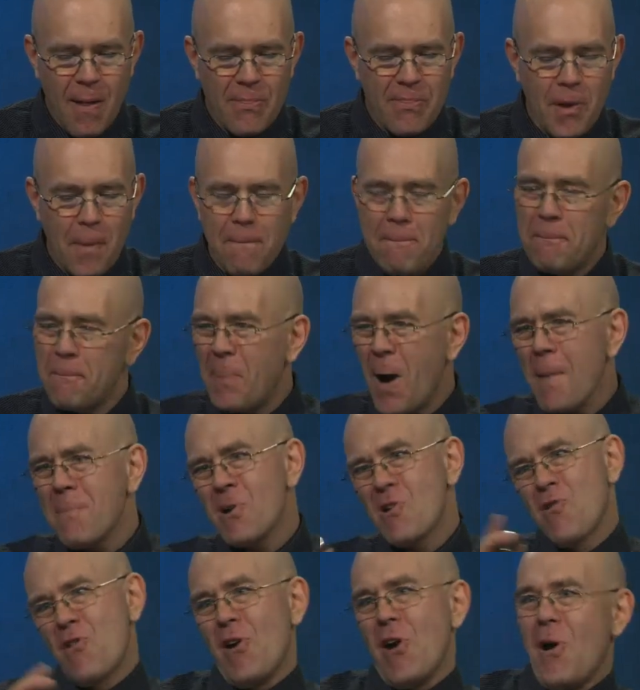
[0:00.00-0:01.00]
The
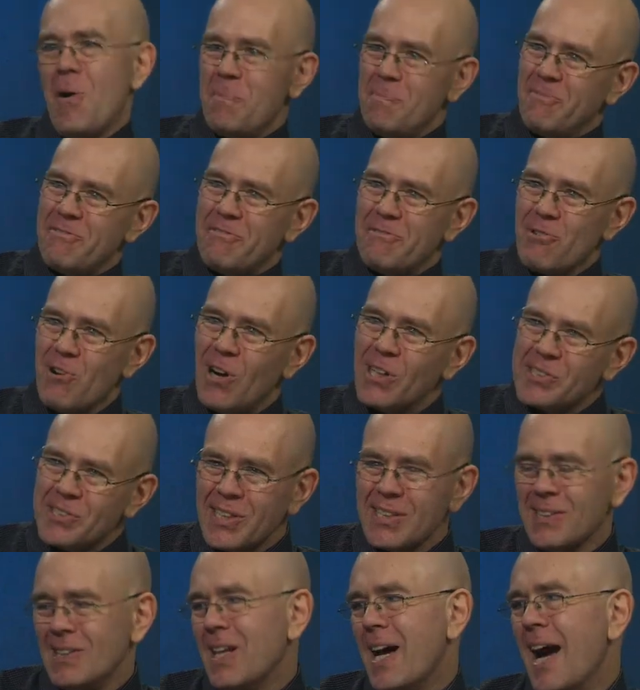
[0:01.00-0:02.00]
bummer, though, for us
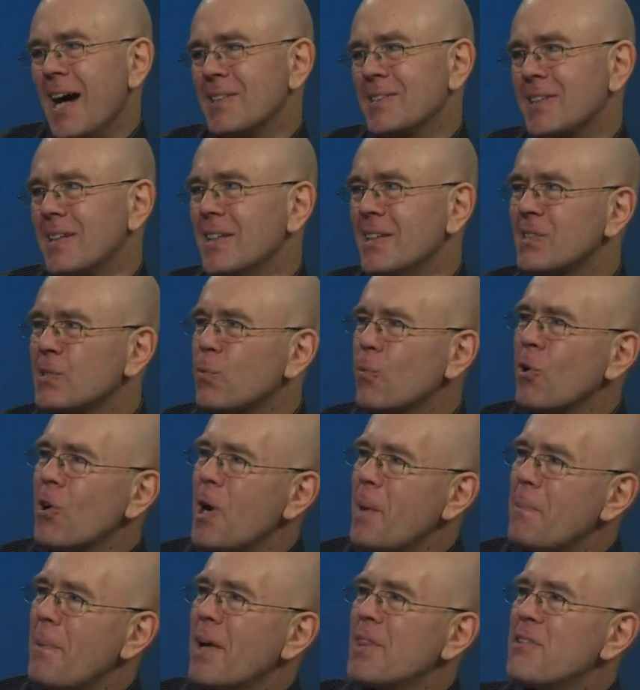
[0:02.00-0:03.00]
in Alaska is we're
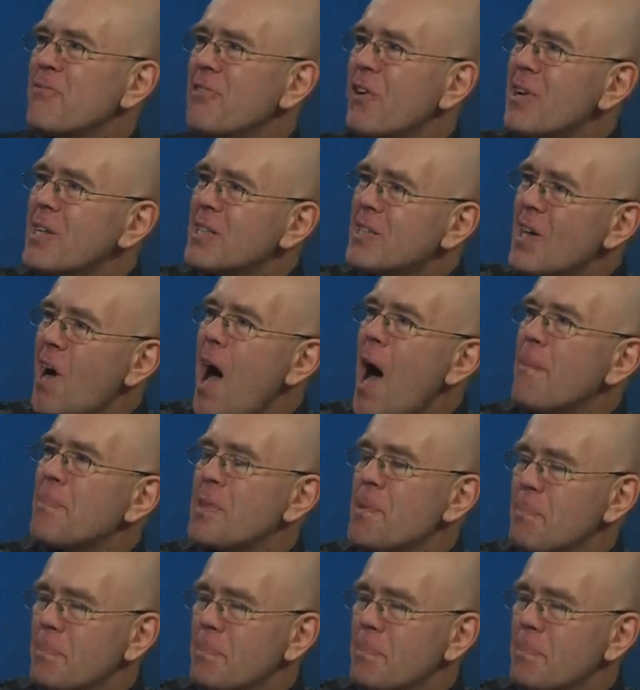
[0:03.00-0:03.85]
up on the very top of the